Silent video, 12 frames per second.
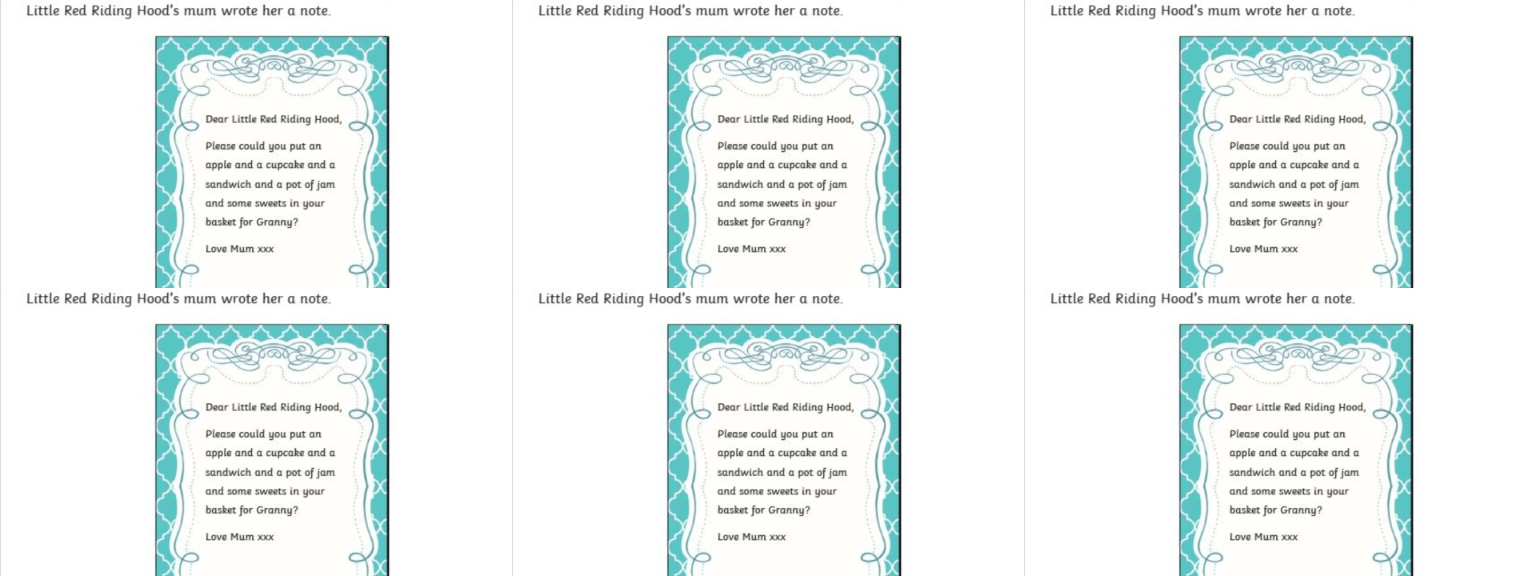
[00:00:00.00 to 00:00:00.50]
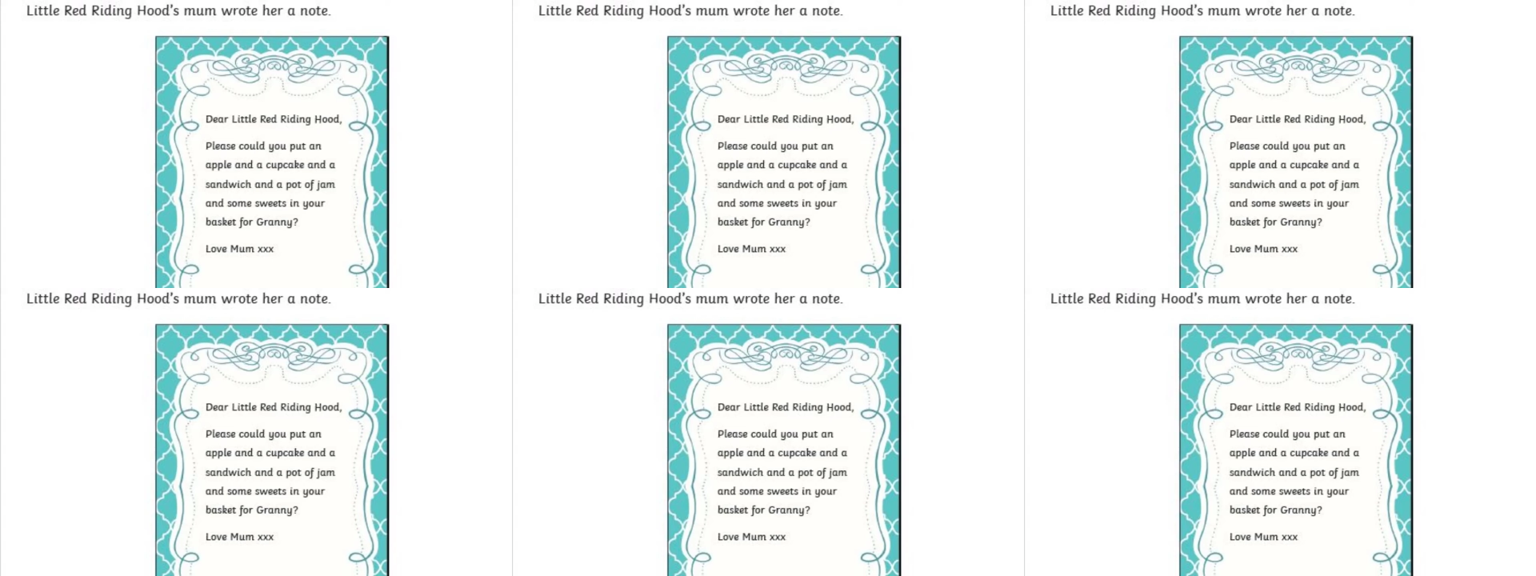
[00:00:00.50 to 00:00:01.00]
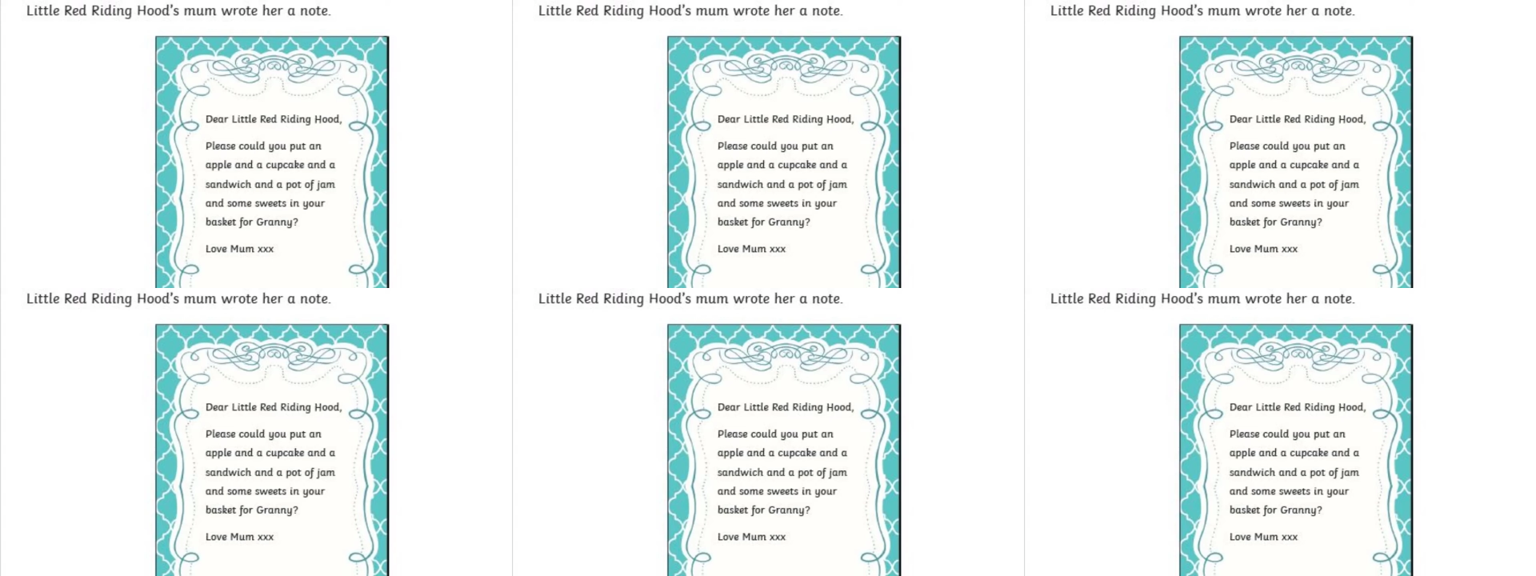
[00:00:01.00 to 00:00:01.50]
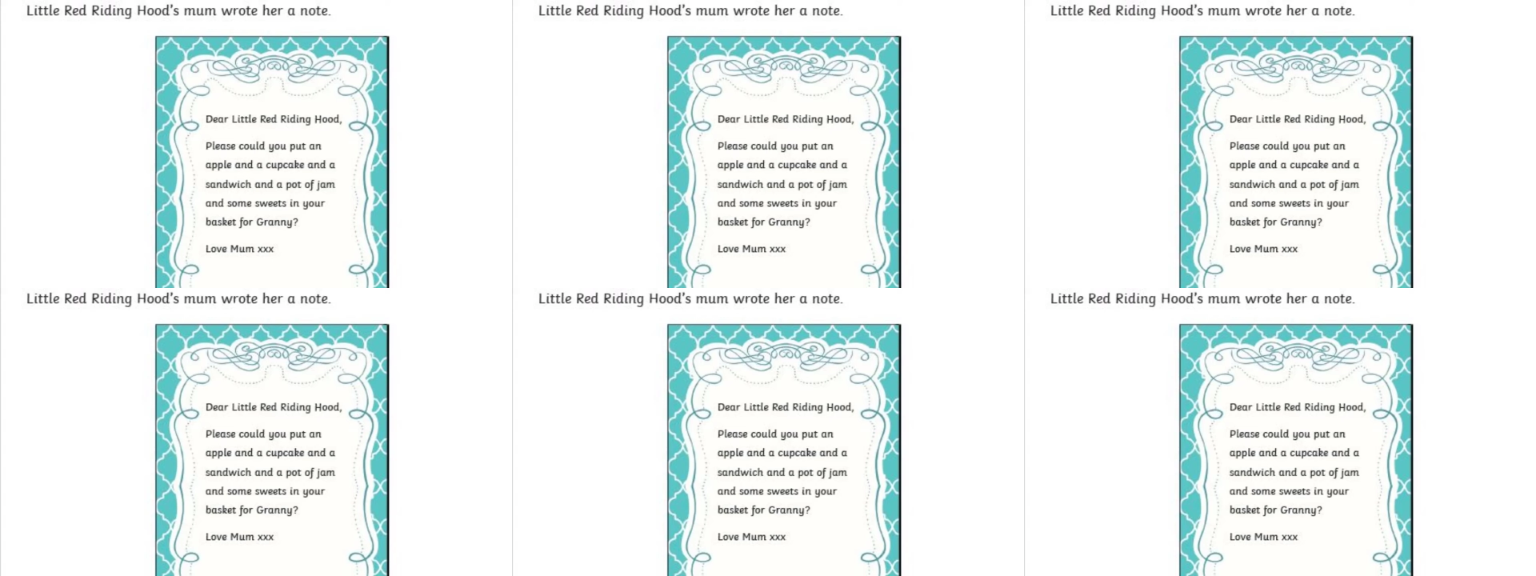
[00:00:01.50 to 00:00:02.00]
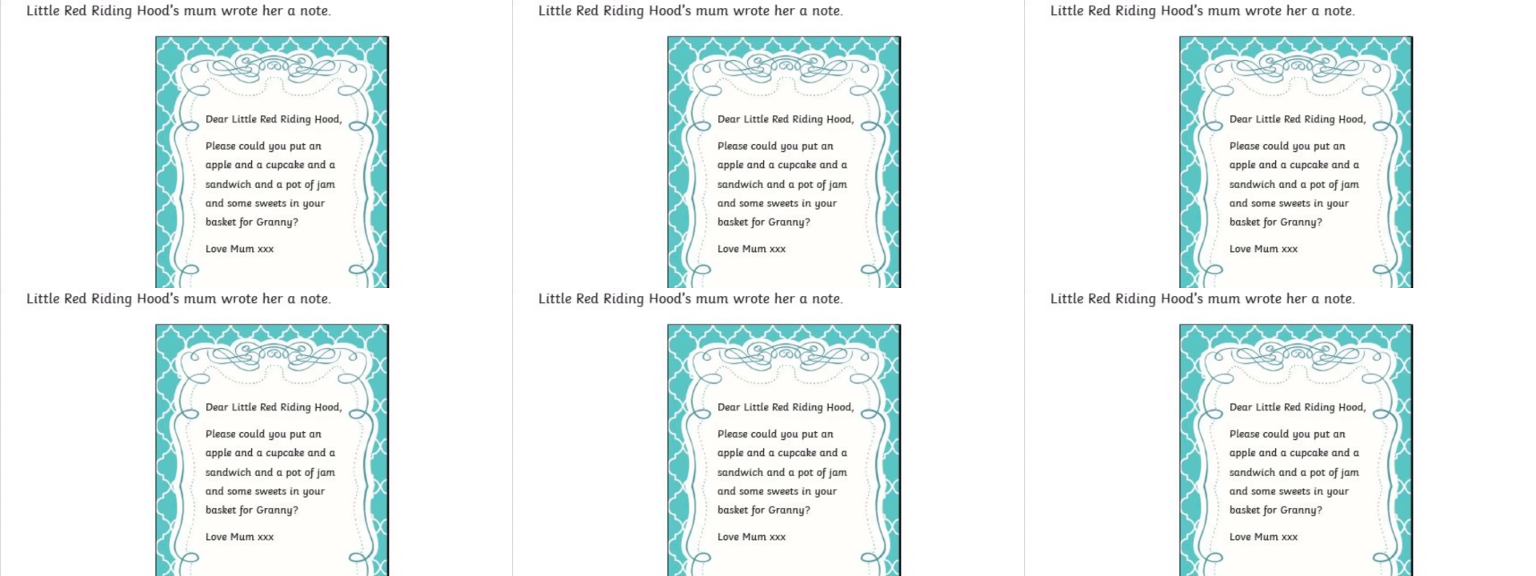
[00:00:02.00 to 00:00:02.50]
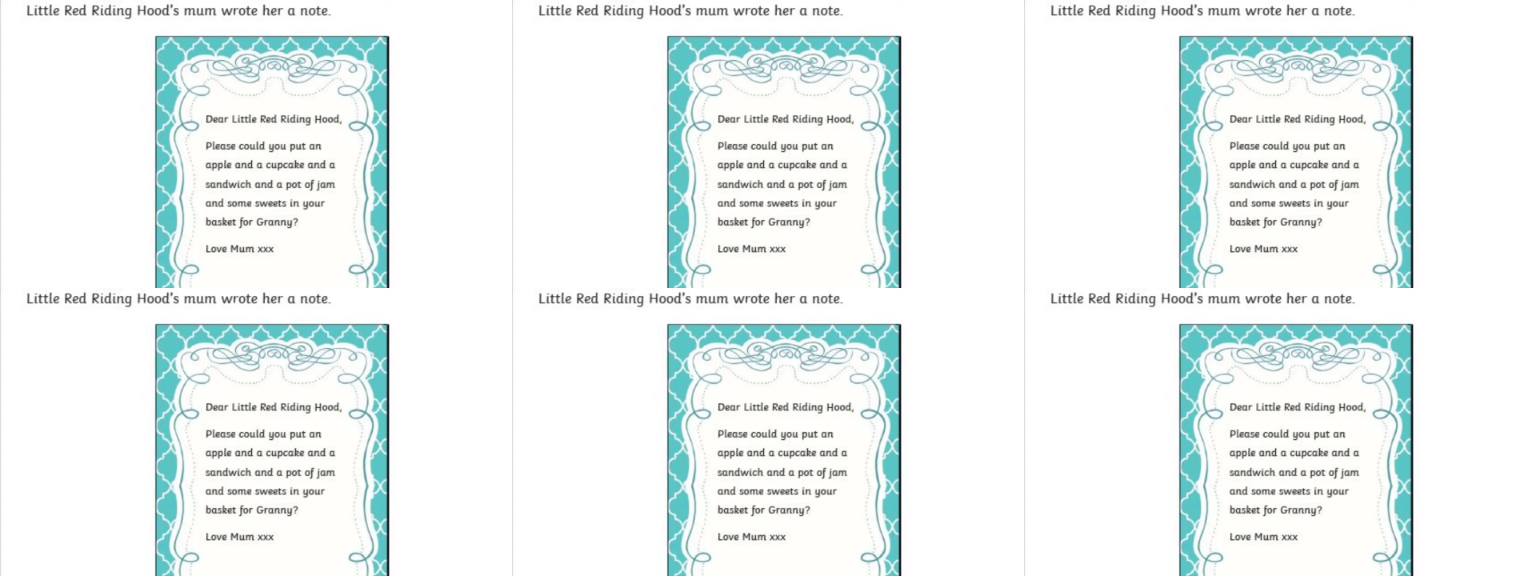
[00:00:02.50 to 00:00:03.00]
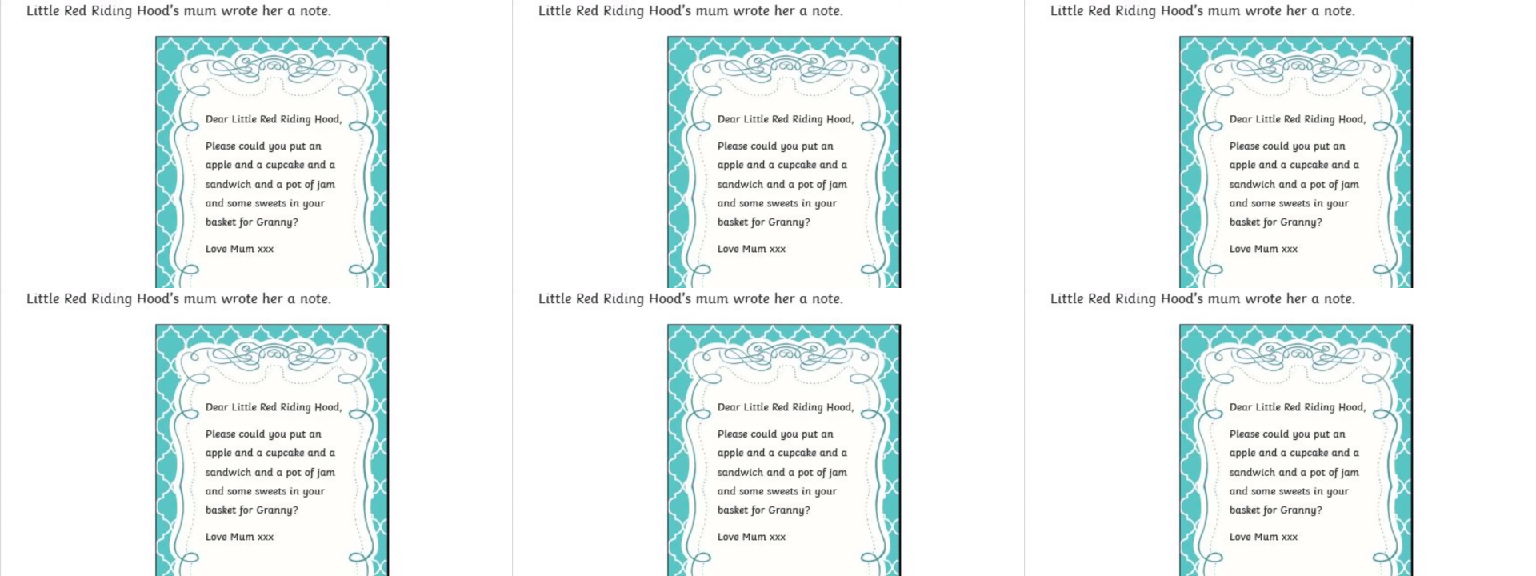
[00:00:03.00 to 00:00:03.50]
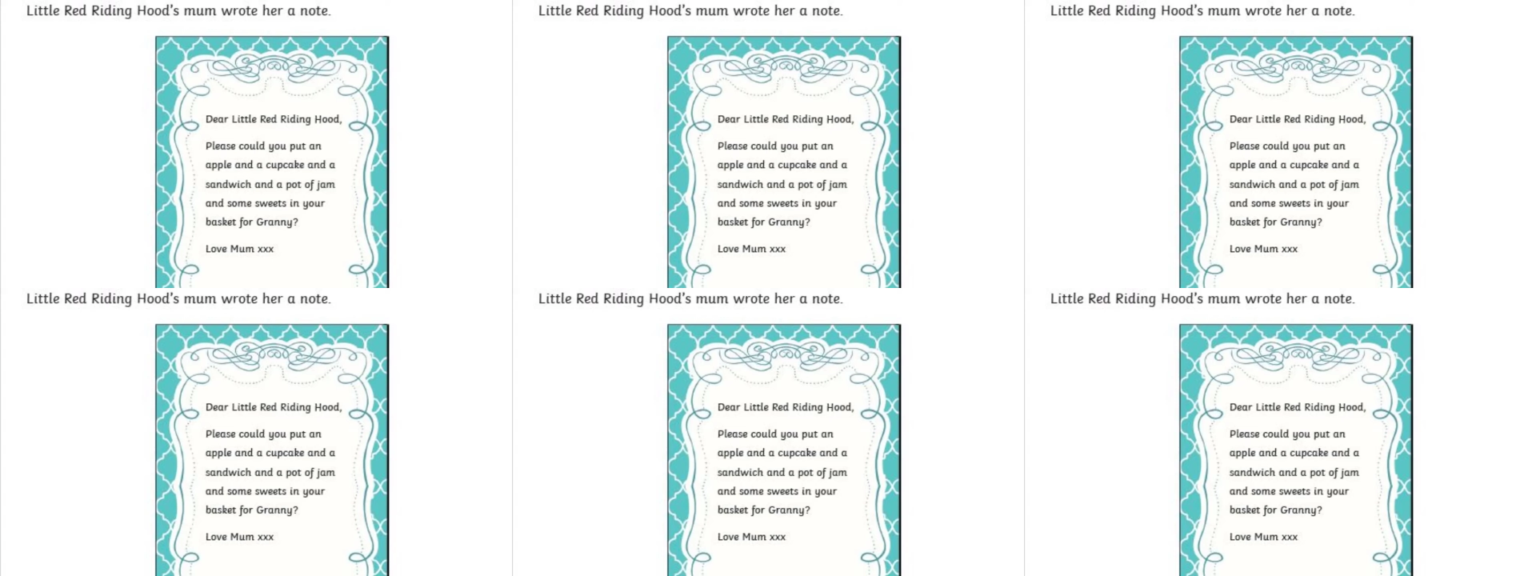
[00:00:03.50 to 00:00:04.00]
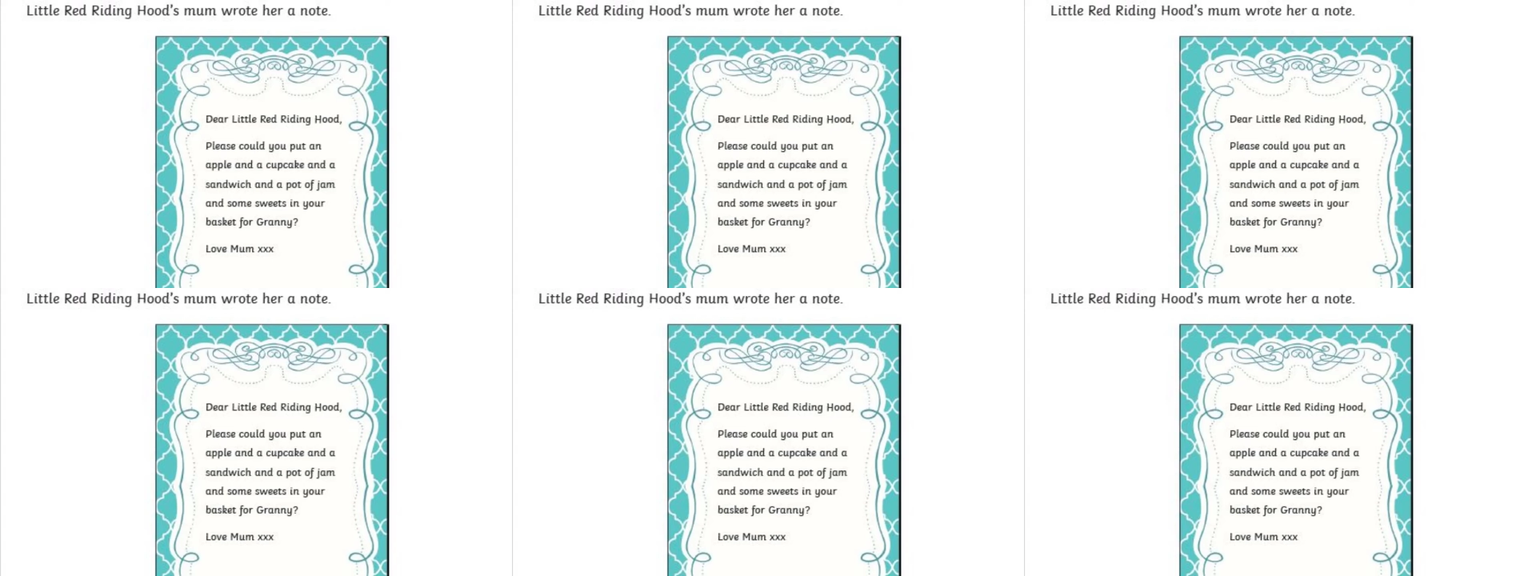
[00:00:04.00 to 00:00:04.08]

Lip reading: (no speaker visible)